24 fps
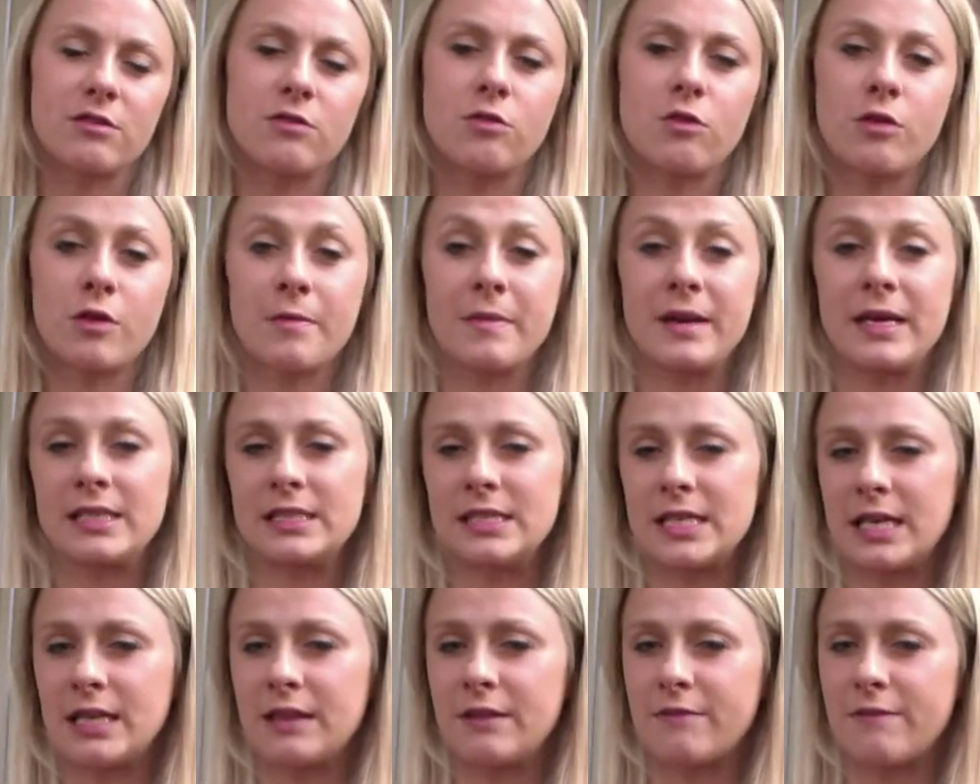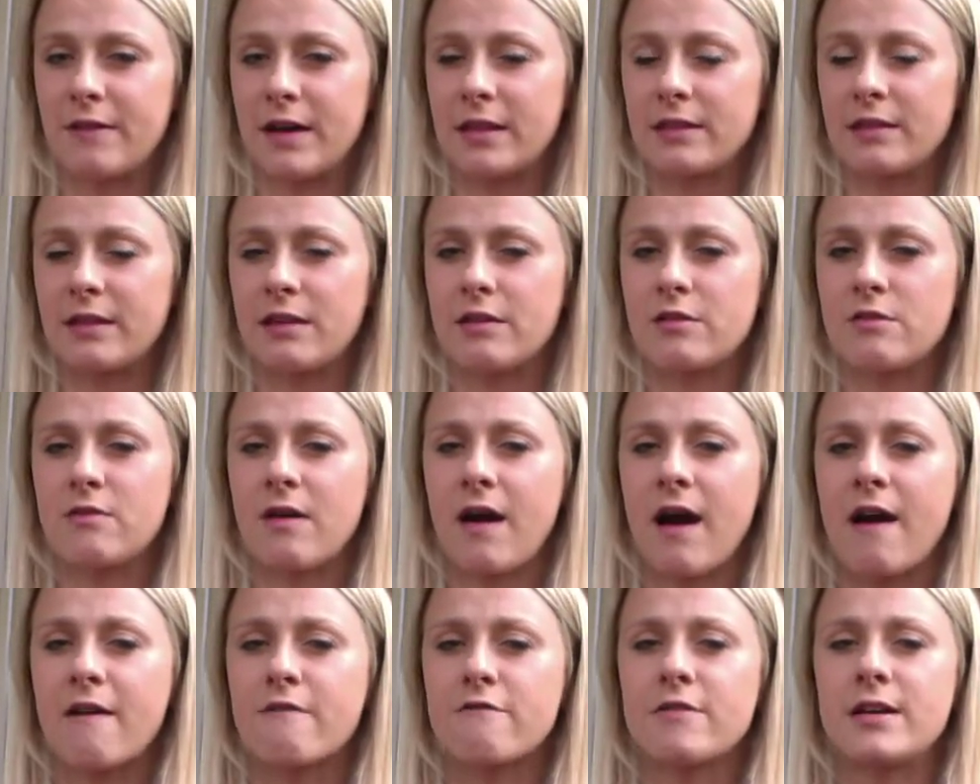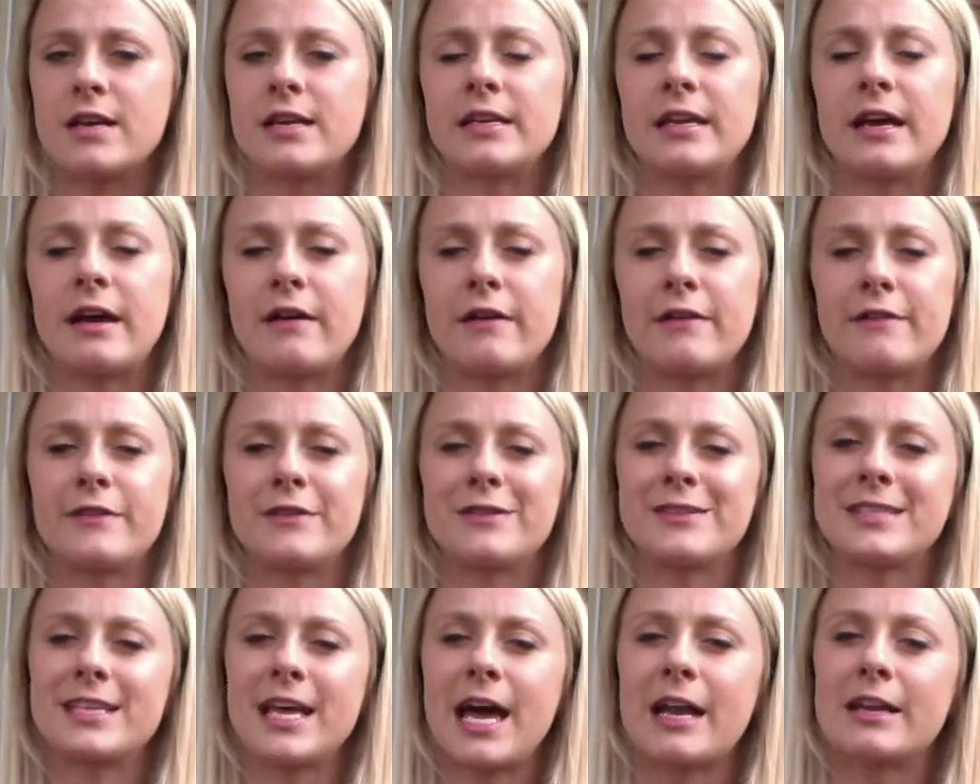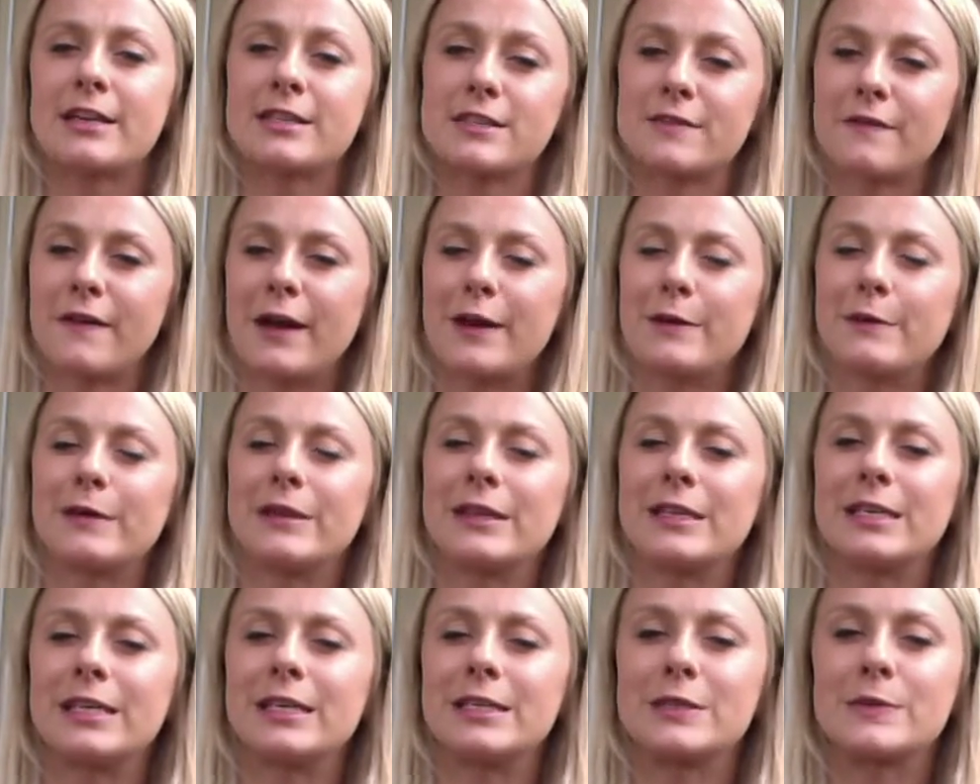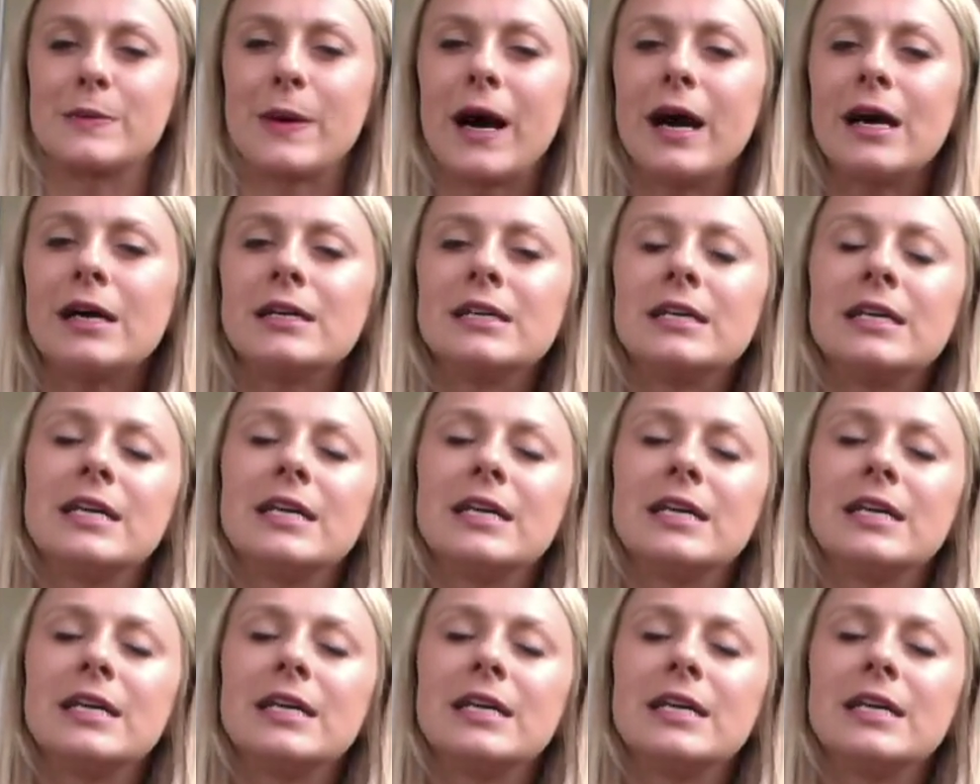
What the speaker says: or maintain the fat that you have right now if you're satisfied with it as well.